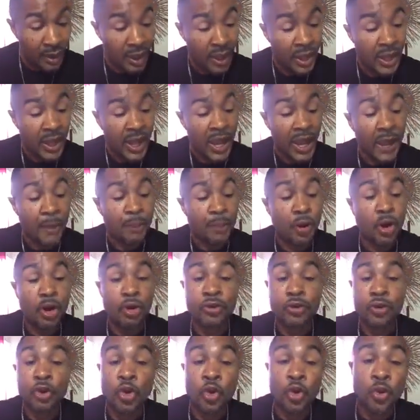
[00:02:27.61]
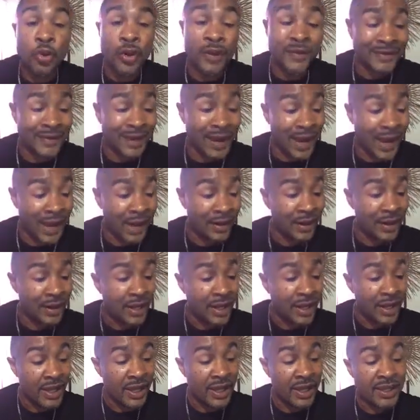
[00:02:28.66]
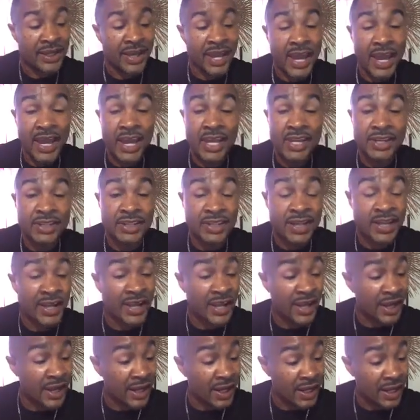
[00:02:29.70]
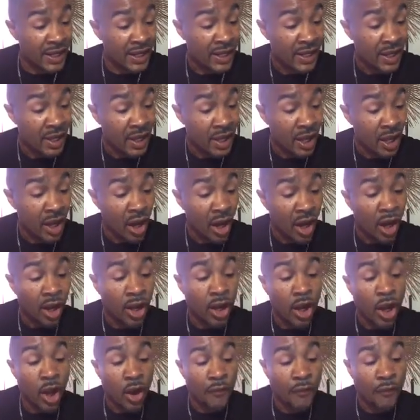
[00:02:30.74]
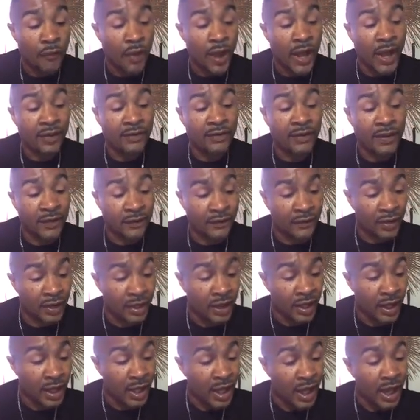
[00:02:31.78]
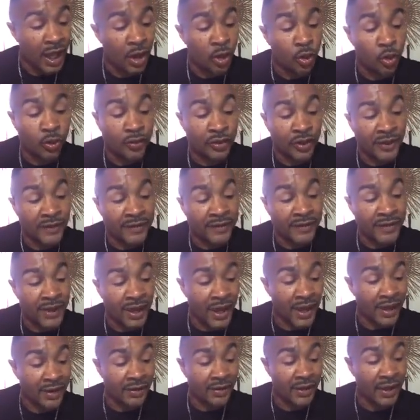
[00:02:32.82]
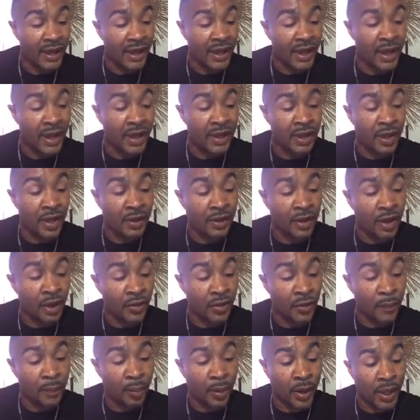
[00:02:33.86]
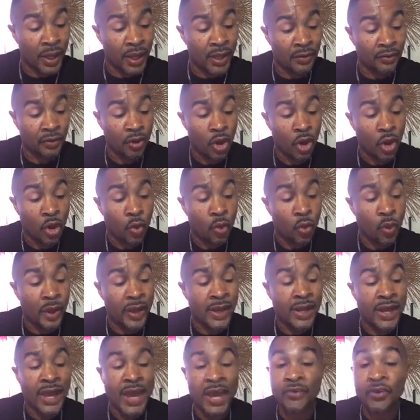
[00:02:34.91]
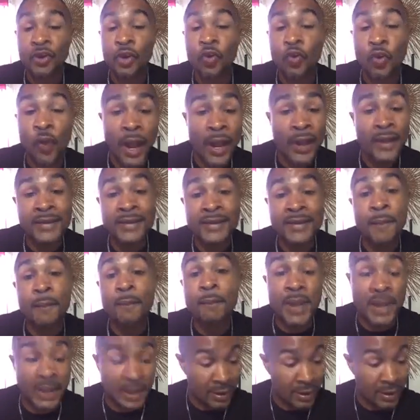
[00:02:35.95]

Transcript: a person who is not engaged in any unlawful activity and who is attacked in another place where he has a right to be